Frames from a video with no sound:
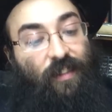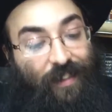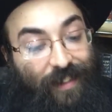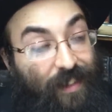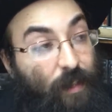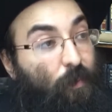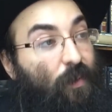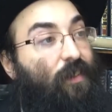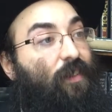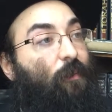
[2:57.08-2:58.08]
the
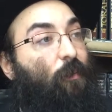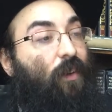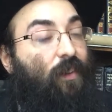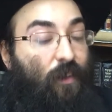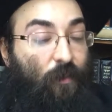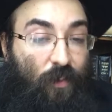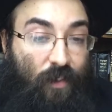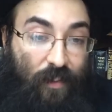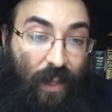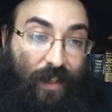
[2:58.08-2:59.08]
deepest, in other words,
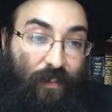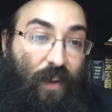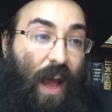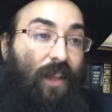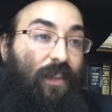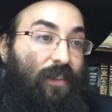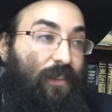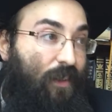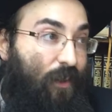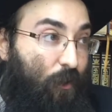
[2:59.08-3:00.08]
it's like a valley,
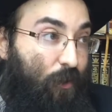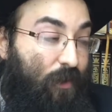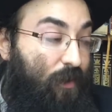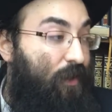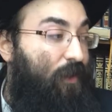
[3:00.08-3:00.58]
it's the lowest,